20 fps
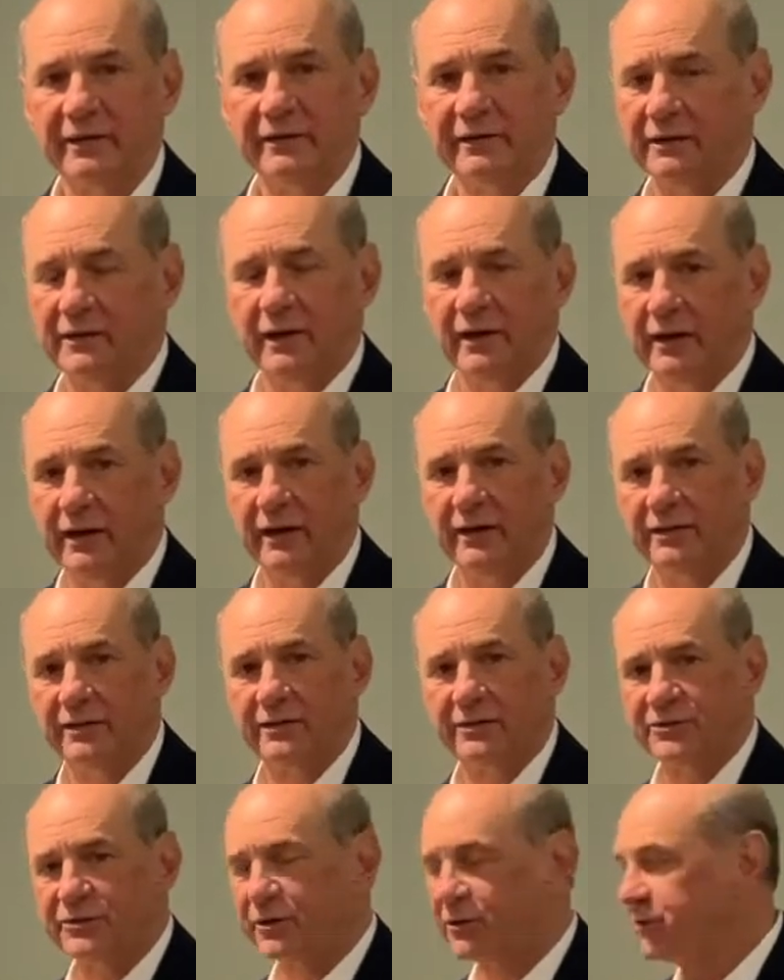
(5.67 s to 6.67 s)

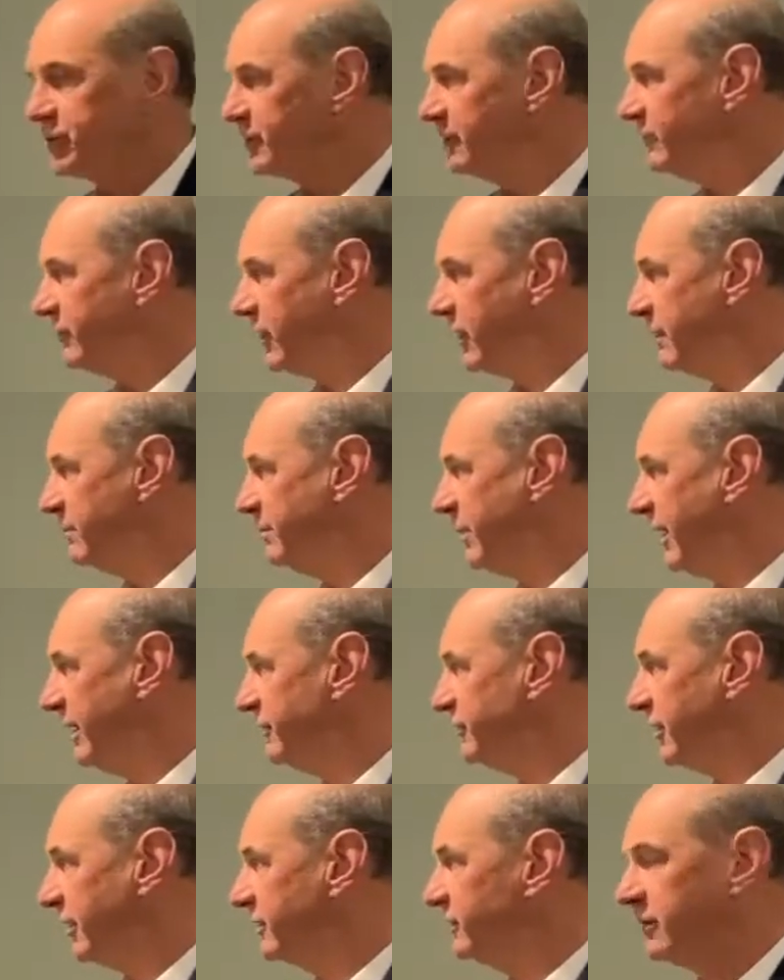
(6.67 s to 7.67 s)
and just some very
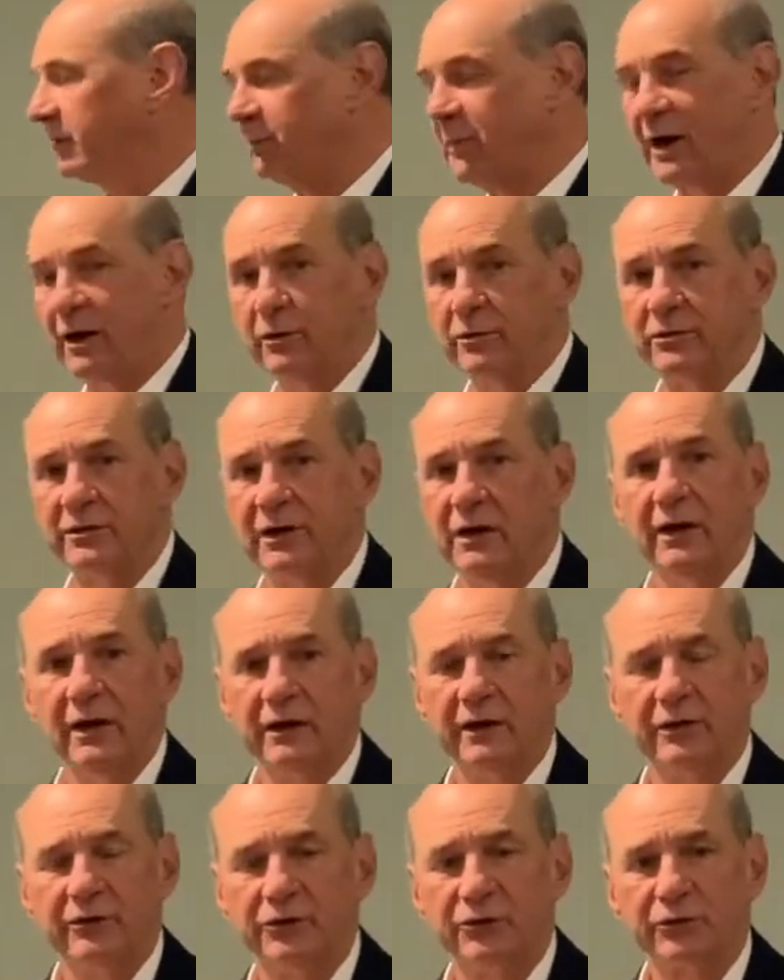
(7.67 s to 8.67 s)
basics about
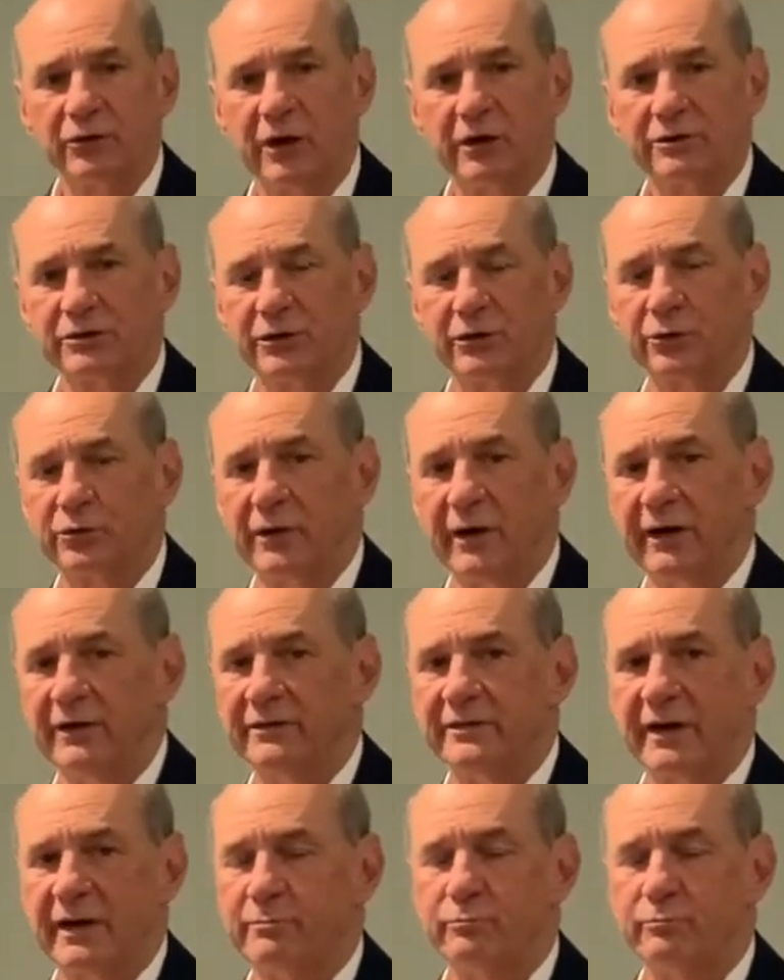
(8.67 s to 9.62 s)
construction cranes.